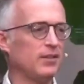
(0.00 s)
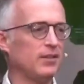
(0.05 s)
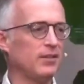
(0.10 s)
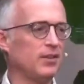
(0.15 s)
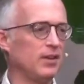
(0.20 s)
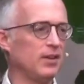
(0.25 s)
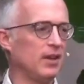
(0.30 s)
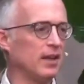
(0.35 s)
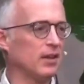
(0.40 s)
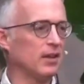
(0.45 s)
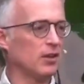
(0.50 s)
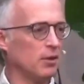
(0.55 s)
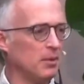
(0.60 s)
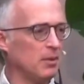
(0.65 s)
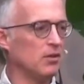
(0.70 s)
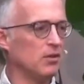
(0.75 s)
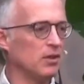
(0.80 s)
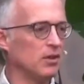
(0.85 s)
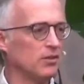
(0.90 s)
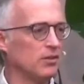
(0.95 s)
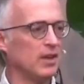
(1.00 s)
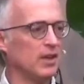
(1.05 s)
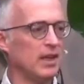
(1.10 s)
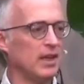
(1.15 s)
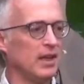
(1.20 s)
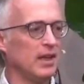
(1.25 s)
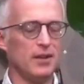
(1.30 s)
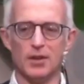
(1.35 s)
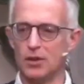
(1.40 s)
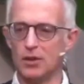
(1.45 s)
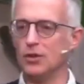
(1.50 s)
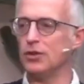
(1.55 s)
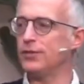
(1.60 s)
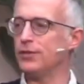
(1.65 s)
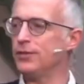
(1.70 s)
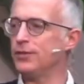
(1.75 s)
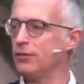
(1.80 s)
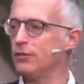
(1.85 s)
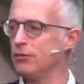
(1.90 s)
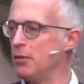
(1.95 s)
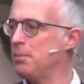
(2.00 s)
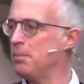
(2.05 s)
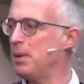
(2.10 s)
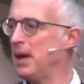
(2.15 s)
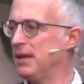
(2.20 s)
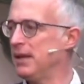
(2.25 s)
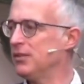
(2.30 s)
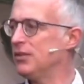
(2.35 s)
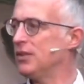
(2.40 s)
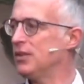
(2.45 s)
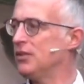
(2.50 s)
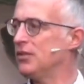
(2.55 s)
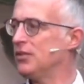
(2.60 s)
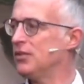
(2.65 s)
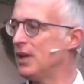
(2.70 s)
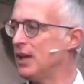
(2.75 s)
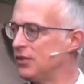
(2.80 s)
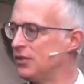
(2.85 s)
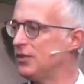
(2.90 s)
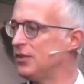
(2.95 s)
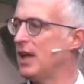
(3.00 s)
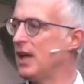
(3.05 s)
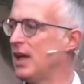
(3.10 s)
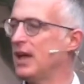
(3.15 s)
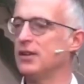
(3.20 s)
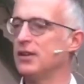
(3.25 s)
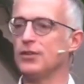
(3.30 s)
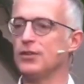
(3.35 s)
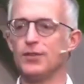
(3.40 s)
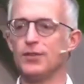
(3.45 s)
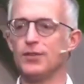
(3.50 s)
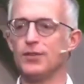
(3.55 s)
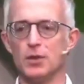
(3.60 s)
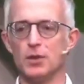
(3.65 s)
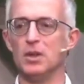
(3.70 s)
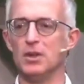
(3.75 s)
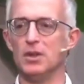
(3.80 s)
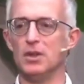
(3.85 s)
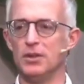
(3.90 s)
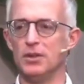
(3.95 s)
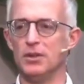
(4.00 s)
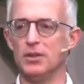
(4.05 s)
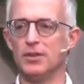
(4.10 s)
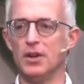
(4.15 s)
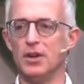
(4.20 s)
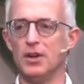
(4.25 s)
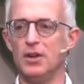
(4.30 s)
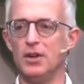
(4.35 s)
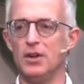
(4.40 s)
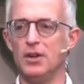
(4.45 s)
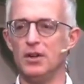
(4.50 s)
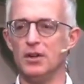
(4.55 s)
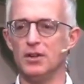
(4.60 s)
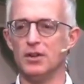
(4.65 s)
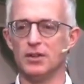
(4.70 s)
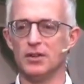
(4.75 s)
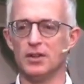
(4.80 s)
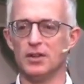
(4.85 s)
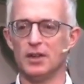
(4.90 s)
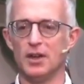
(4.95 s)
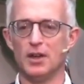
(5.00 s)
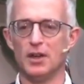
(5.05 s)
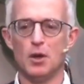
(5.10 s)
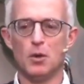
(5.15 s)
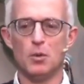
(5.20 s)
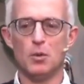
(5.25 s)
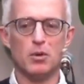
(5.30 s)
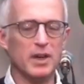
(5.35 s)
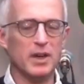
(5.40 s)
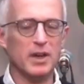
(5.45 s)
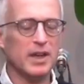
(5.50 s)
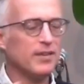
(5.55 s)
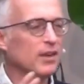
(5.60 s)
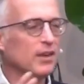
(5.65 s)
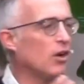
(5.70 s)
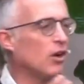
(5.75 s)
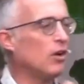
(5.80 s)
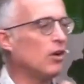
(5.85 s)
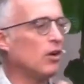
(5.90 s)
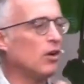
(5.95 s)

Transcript: that calls for repentance and stands for the word of God? We're in the conflict in the middle.